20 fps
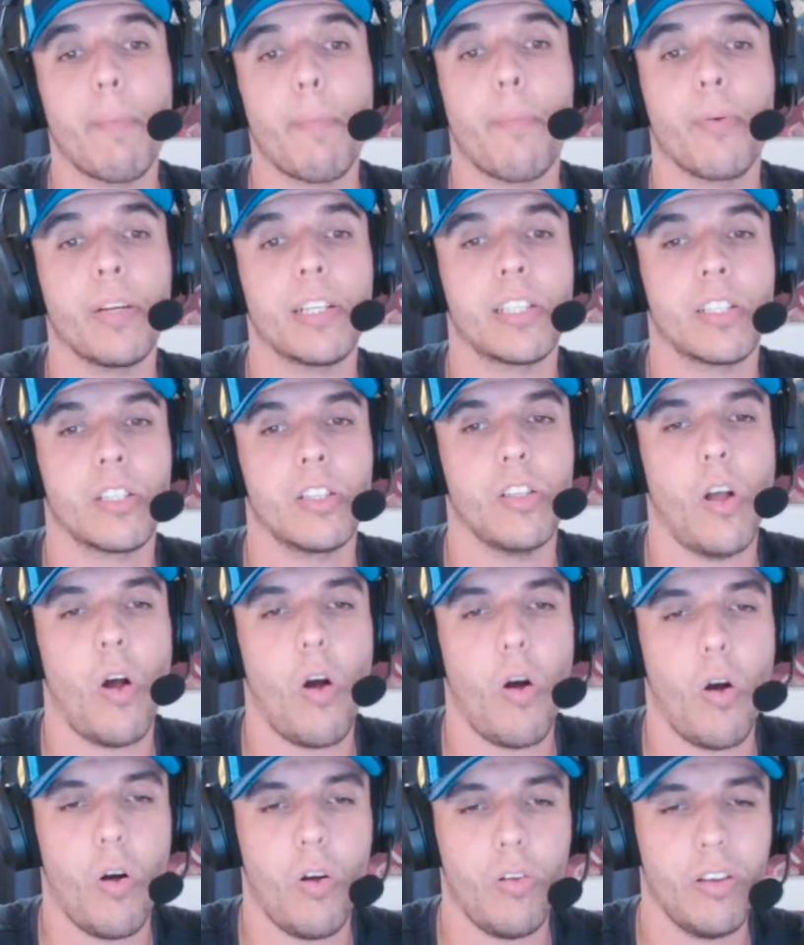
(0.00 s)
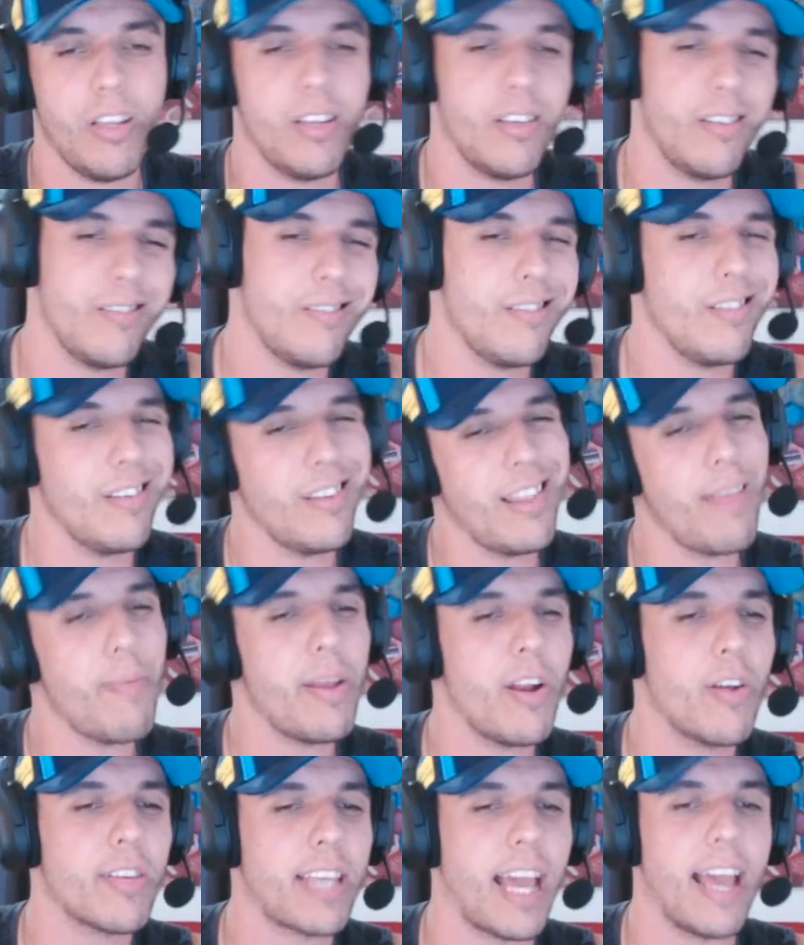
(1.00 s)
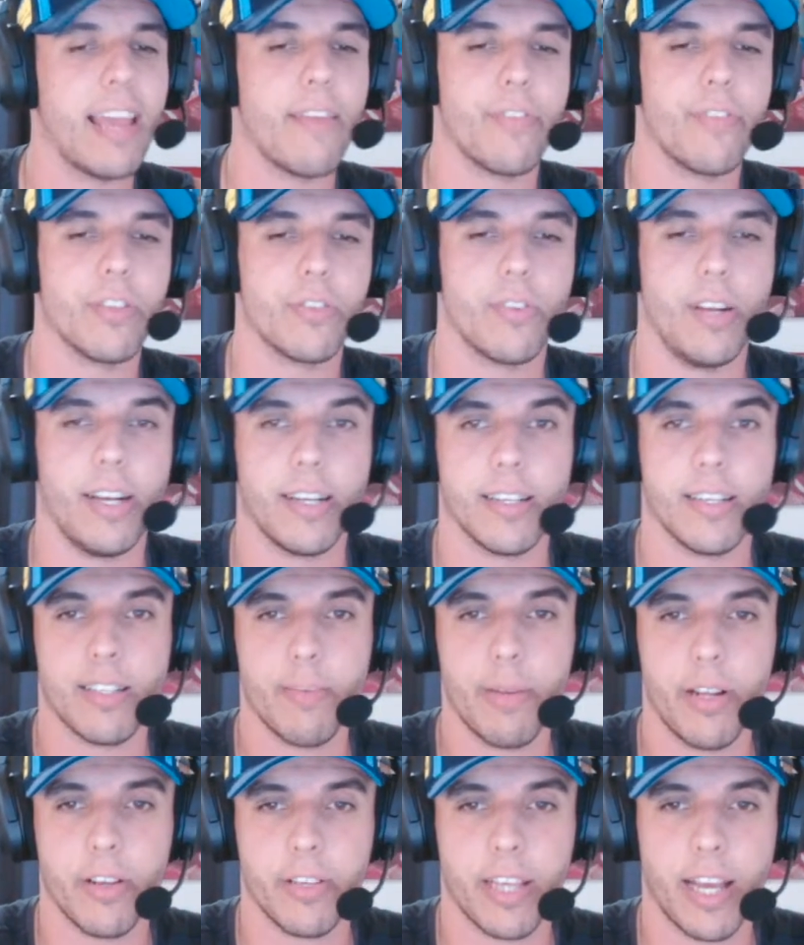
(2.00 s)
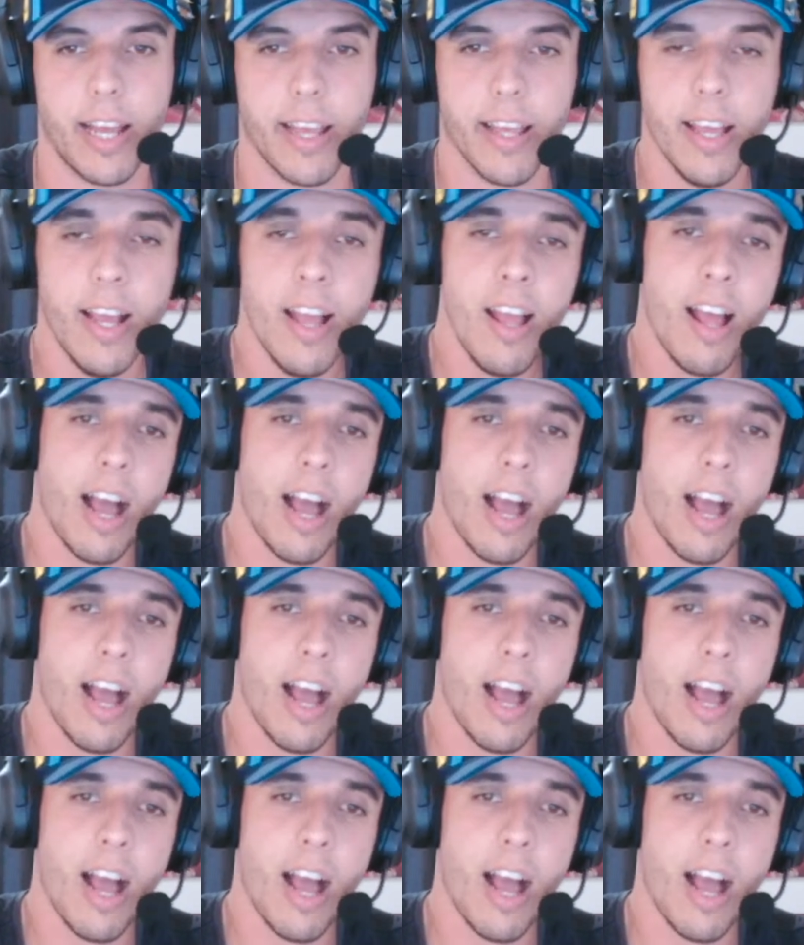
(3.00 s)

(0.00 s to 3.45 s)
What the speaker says: pretty solid. They've been okay for the Dragons. They've been okay.